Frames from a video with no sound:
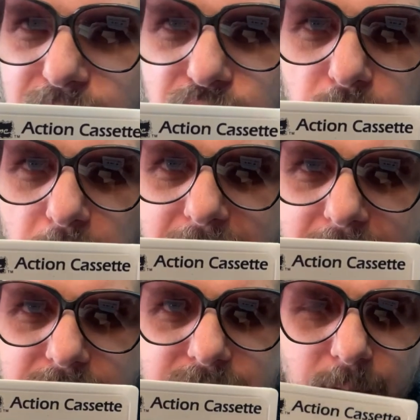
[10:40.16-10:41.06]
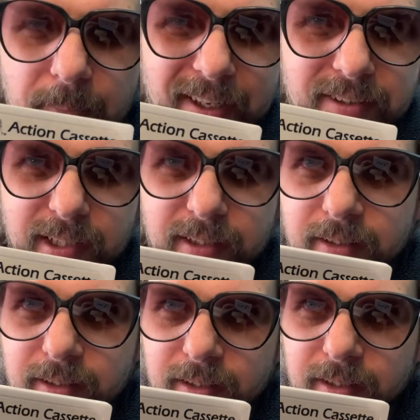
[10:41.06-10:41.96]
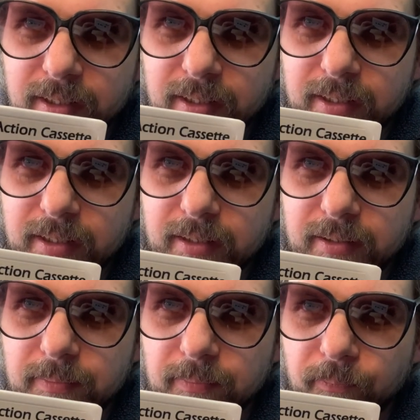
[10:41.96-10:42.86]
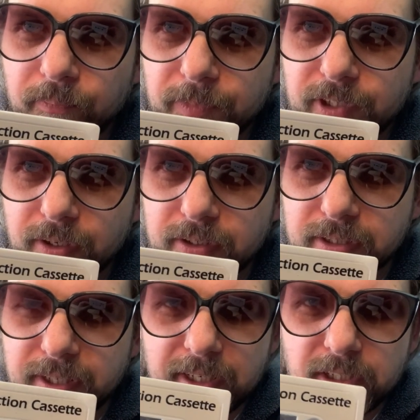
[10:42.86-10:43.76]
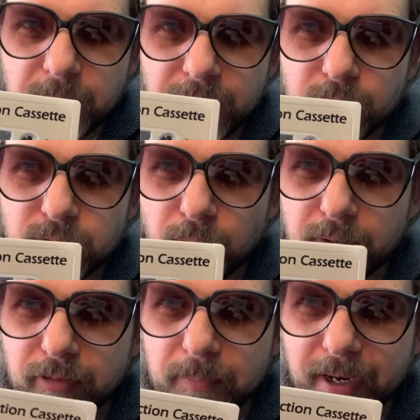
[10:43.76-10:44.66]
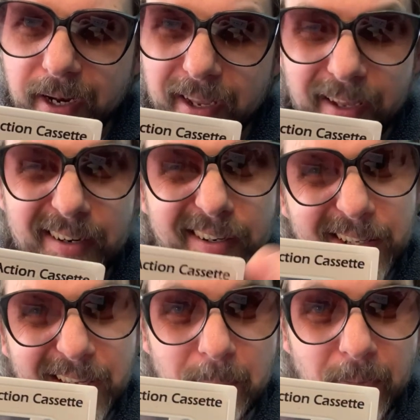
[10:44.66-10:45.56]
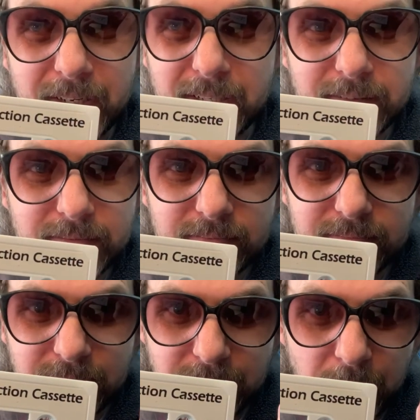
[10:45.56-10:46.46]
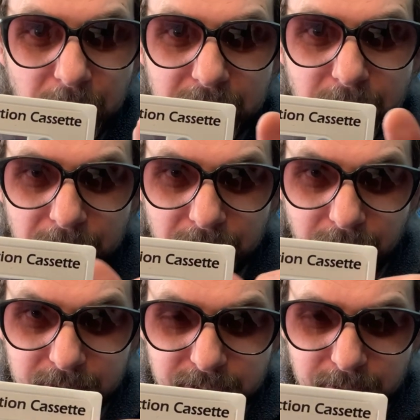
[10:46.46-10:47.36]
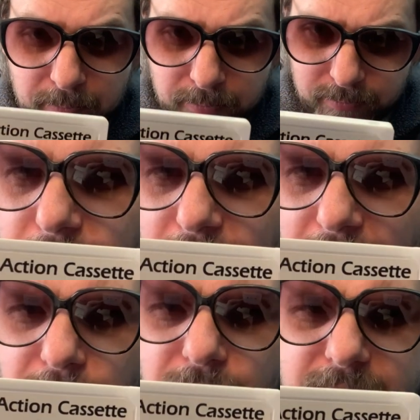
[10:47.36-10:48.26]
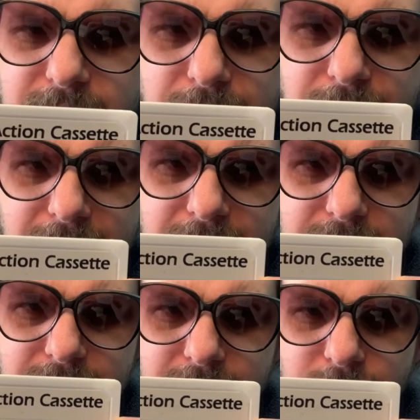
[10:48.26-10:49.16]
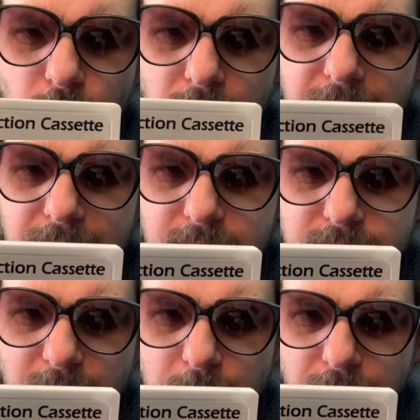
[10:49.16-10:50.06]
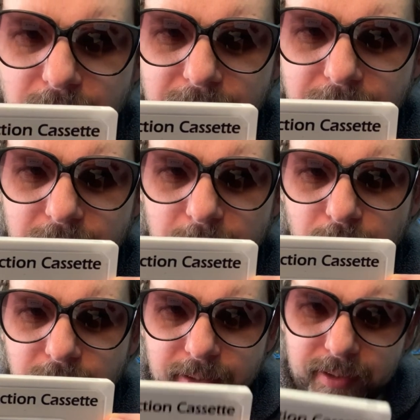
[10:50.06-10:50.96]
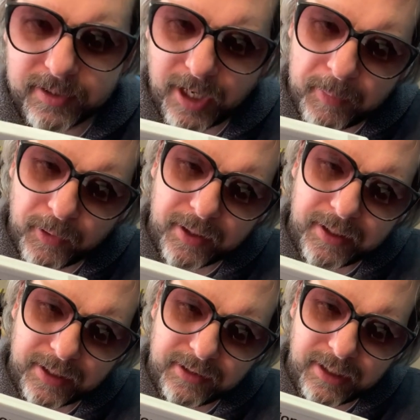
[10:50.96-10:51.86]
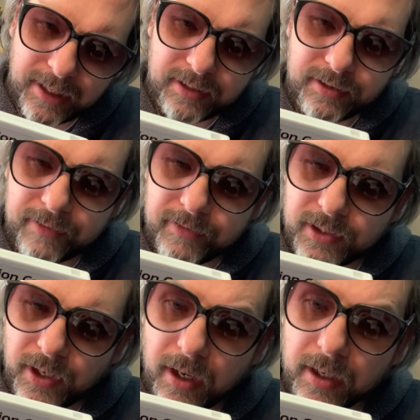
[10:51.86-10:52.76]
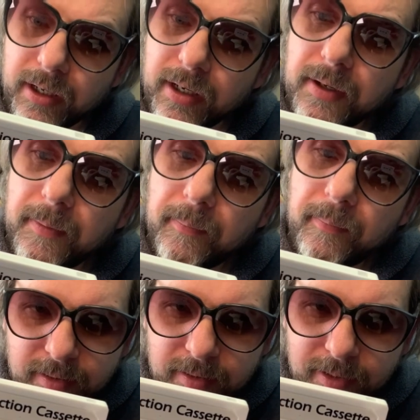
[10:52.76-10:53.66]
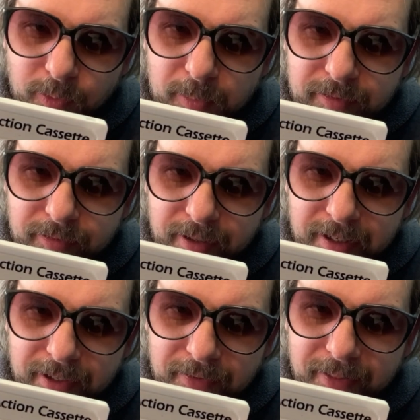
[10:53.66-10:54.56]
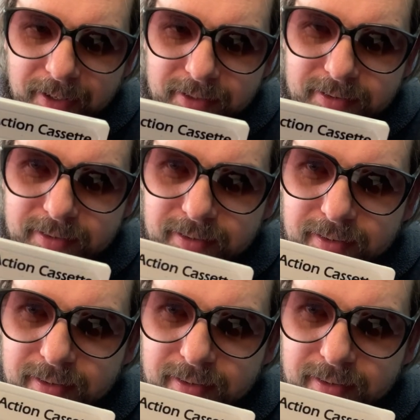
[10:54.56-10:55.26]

Schmidt. So I'm guessing Sergeant Tank Schmidt was one of them that I had, and I might come across him. I would like to find a working cassette player and play this. Copyright 1987 Tonka. It would be fun to hear this.